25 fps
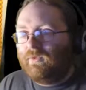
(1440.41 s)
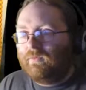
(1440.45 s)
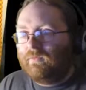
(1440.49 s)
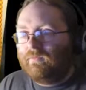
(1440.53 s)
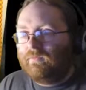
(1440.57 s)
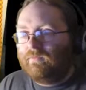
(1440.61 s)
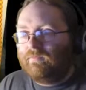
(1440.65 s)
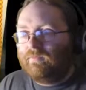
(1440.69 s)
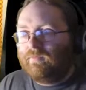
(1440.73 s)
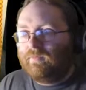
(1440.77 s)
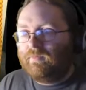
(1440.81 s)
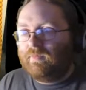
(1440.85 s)

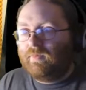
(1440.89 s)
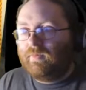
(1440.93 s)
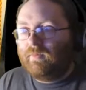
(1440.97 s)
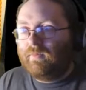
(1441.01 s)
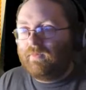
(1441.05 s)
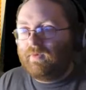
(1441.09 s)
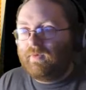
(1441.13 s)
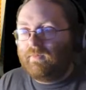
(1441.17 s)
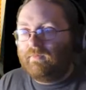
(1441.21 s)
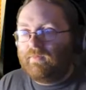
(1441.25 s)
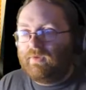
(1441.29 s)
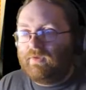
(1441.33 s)
them,
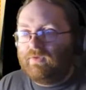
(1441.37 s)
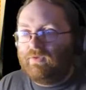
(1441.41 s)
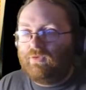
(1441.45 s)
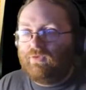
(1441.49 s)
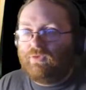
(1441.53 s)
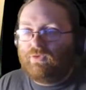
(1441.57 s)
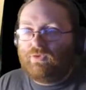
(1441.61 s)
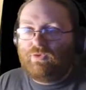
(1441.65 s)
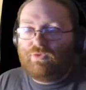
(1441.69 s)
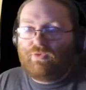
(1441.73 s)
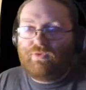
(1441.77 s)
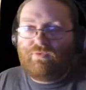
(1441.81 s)
but this
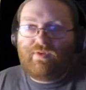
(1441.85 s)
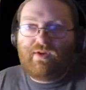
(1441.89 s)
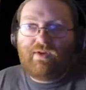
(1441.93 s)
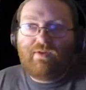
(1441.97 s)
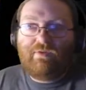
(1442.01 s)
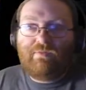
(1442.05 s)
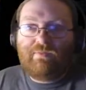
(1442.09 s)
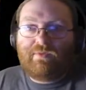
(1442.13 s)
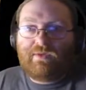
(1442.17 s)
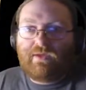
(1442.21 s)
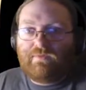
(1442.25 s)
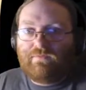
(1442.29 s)
is just a
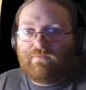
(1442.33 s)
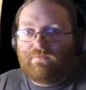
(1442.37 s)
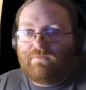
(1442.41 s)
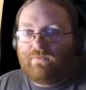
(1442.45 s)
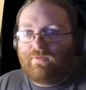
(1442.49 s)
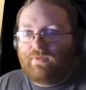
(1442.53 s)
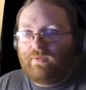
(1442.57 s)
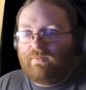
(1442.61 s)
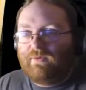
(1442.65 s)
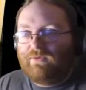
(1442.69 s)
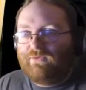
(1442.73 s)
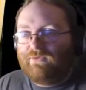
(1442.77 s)
random gift
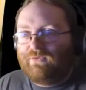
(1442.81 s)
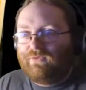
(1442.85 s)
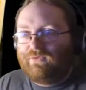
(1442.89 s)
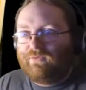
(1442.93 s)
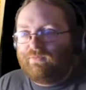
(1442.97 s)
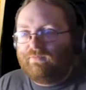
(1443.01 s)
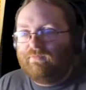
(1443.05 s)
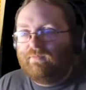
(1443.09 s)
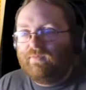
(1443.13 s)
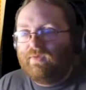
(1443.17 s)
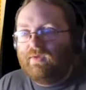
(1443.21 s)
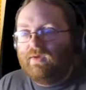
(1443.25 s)
for the
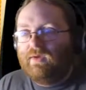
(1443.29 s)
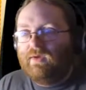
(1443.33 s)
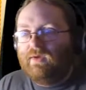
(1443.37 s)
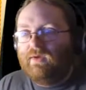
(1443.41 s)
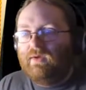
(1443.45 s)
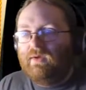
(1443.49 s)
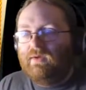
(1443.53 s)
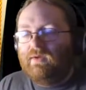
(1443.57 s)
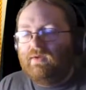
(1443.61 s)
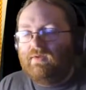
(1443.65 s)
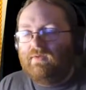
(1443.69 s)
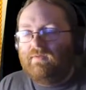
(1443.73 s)
missus.
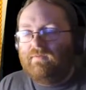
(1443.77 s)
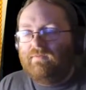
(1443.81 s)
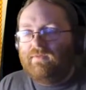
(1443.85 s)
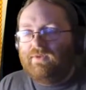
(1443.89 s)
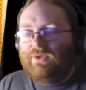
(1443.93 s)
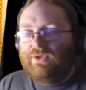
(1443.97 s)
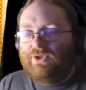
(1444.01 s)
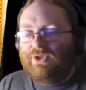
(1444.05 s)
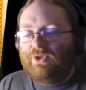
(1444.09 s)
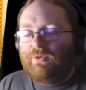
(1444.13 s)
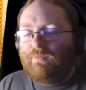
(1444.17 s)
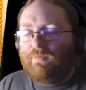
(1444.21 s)

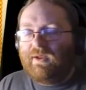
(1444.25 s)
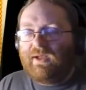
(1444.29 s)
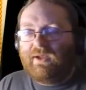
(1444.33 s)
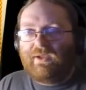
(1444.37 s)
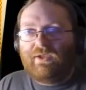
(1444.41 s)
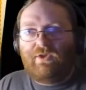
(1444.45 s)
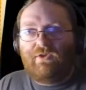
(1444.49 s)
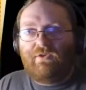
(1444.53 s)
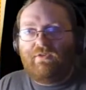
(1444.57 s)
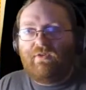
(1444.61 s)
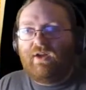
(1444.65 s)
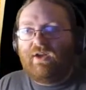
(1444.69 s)
She'll
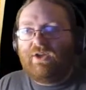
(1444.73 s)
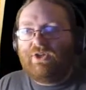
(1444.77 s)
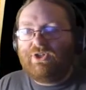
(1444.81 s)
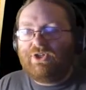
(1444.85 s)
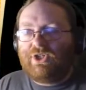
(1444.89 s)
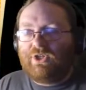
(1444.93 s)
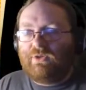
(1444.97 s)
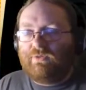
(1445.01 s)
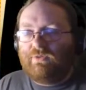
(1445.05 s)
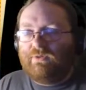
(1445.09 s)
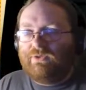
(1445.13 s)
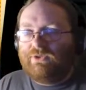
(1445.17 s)
black your eye,
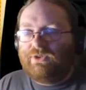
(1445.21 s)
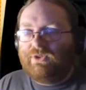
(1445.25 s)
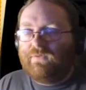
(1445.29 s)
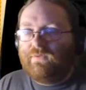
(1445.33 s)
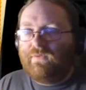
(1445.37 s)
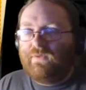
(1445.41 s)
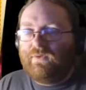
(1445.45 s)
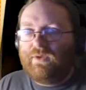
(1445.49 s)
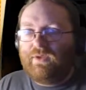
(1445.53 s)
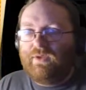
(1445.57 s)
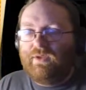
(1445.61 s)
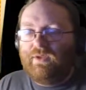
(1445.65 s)
Sheila. She'll
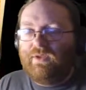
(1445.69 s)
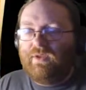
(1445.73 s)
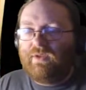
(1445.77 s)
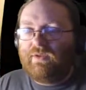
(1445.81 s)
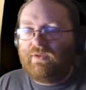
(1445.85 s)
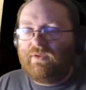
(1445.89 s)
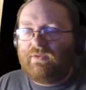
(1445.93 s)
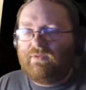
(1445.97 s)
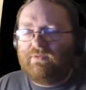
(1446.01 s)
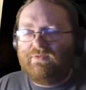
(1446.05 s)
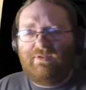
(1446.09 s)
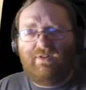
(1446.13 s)
fucking hurt
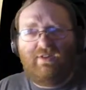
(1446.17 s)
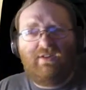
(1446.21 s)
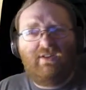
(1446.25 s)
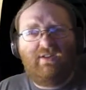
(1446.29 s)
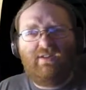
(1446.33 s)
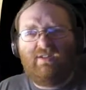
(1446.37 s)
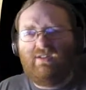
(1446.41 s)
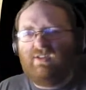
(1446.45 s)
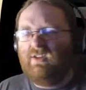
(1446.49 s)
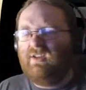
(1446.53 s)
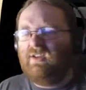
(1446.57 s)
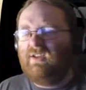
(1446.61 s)
you.
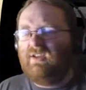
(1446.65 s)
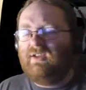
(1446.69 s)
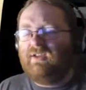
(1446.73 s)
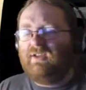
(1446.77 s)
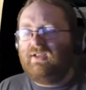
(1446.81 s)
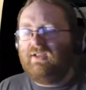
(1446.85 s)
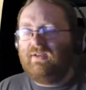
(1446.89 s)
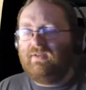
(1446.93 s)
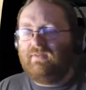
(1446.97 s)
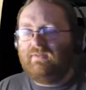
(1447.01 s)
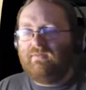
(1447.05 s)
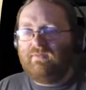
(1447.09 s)
Really?
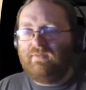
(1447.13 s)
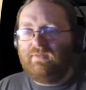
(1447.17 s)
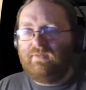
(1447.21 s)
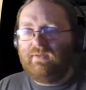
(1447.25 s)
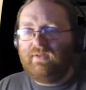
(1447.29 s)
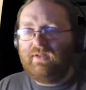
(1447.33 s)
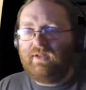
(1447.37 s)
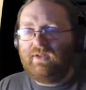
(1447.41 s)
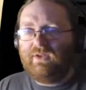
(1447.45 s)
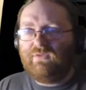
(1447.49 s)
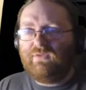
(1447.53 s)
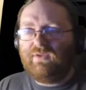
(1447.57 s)

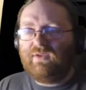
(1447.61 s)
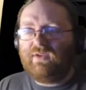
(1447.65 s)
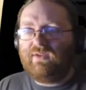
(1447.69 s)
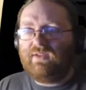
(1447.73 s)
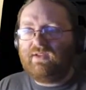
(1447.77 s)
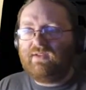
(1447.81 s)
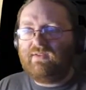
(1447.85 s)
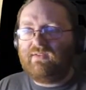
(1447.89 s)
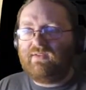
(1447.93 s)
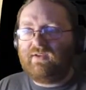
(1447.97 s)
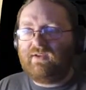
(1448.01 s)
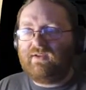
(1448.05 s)
How'd you figure
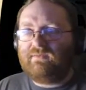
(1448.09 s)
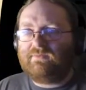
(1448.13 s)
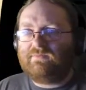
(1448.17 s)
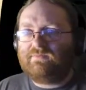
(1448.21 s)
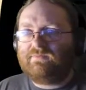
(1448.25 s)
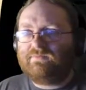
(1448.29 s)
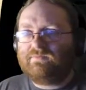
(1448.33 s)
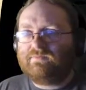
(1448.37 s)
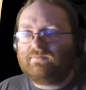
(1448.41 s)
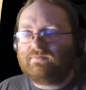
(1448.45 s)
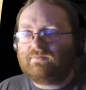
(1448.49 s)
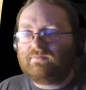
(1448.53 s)
that out?
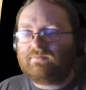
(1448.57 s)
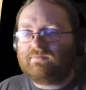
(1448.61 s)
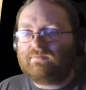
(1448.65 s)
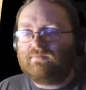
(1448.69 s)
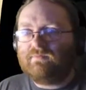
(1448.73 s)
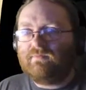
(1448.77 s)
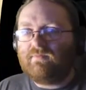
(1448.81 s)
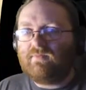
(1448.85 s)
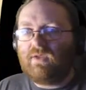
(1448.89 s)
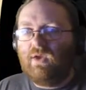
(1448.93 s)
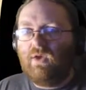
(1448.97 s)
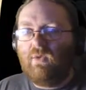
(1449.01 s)

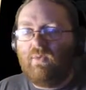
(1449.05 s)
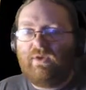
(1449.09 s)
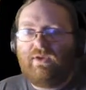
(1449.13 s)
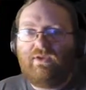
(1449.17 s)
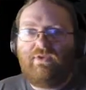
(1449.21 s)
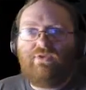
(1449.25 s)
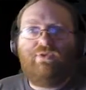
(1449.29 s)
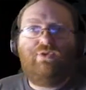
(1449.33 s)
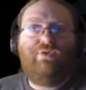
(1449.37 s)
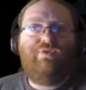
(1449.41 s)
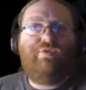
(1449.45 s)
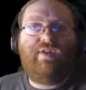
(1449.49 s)
Oh, wait,
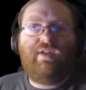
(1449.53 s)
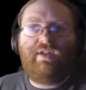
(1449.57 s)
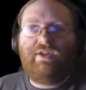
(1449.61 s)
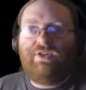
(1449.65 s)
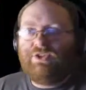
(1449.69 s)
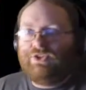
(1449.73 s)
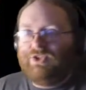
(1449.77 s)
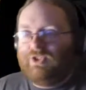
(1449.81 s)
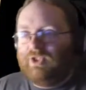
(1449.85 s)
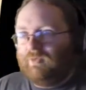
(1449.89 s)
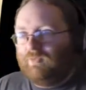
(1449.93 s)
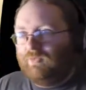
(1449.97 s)
because your
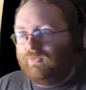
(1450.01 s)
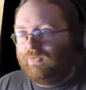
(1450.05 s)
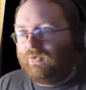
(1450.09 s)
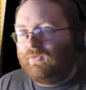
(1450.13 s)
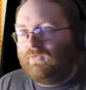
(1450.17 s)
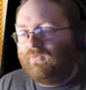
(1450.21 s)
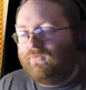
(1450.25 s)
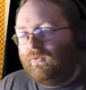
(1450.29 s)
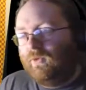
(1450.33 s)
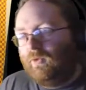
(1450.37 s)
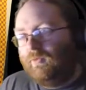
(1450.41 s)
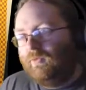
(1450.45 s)
relationships
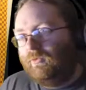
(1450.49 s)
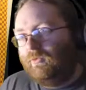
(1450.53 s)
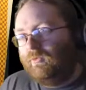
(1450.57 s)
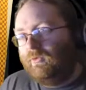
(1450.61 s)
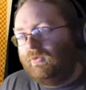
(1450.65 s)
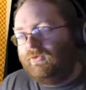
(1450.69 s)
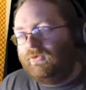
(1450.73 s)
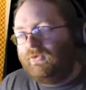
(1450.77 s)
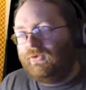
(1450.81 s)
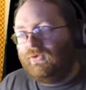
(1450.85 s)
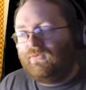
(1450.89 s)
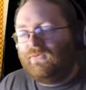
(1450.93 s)
conform to
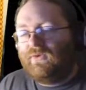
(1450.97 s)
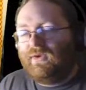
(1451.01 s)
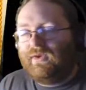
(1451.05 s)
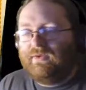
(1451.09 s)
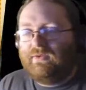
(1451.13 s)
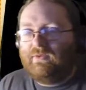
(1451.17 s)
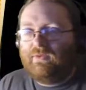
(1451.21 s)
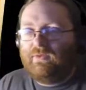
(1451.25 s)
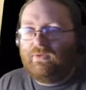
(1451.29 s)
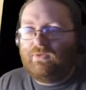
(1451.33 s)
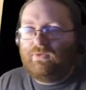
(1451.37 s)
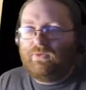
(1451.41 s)
what's
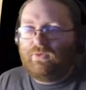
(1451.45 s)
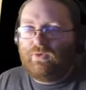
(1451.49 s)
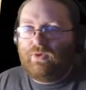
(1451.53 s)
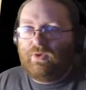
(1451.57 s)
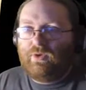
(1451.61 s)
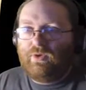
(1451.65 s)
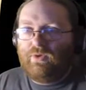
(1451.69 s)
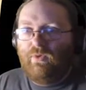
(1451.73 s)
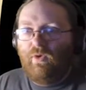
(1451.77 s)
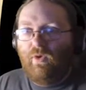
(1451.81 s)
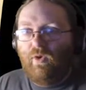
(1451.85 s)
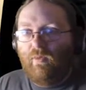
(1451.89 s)
defined as
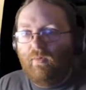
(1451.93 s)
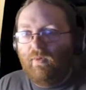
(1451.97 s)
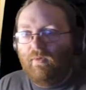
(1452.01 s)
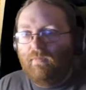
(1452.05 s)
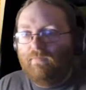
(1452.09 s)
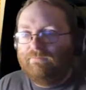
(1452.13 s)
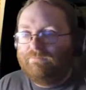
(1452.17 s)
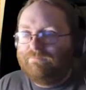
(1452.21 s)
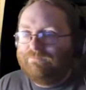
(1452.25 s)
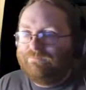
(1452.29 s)
normal.